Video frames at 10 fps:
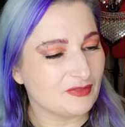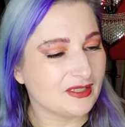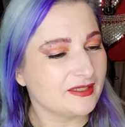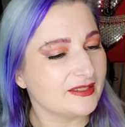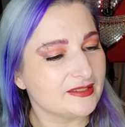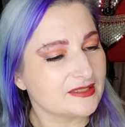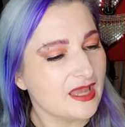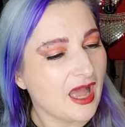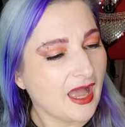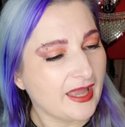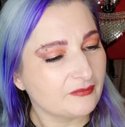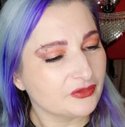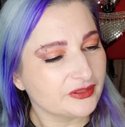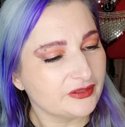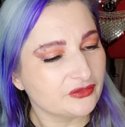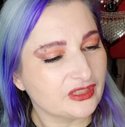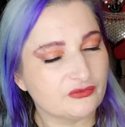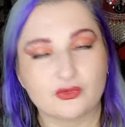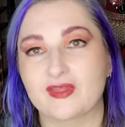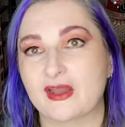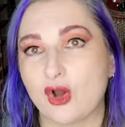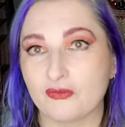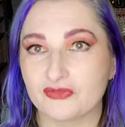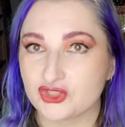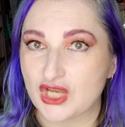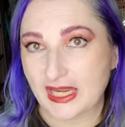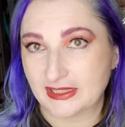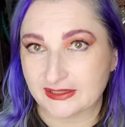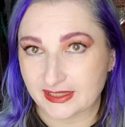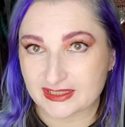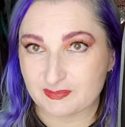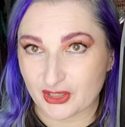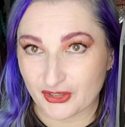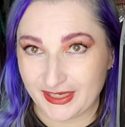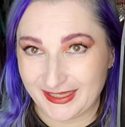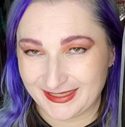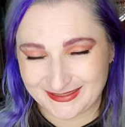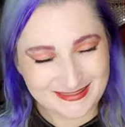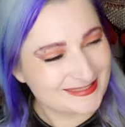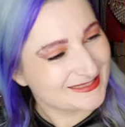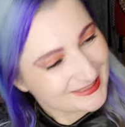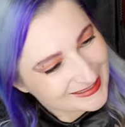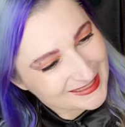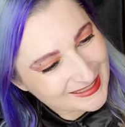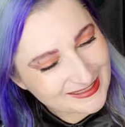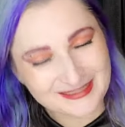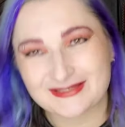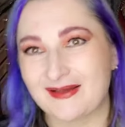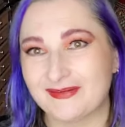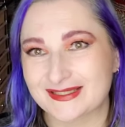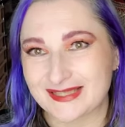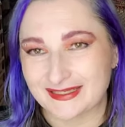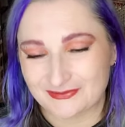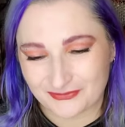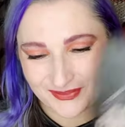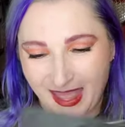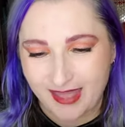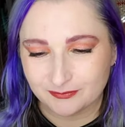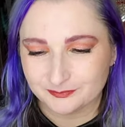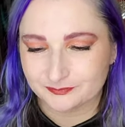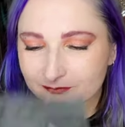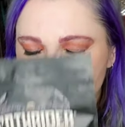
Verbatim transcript: because I'm really looking for that off-the-chain experience. So I'm excited for that.